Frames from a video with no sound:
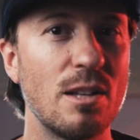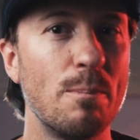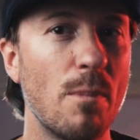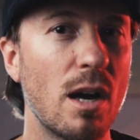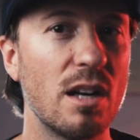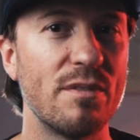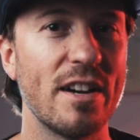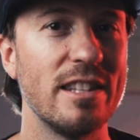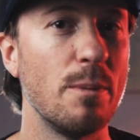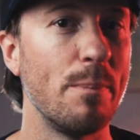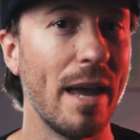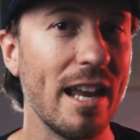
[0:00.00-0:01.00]
to modify
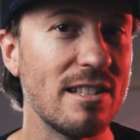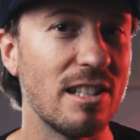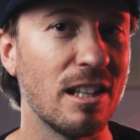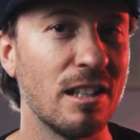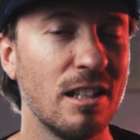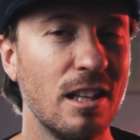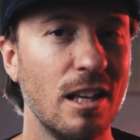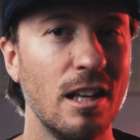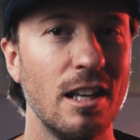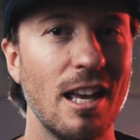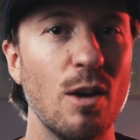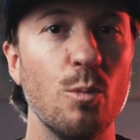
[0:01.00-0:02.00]
the pacing
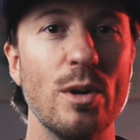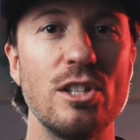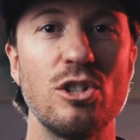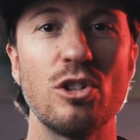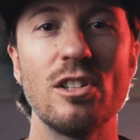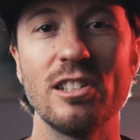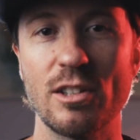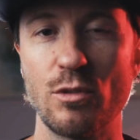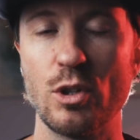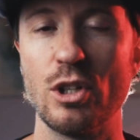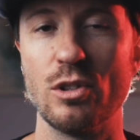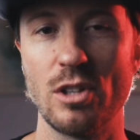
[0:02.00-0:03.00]
at which you're
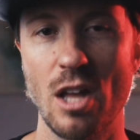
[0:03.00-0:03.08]
delivering your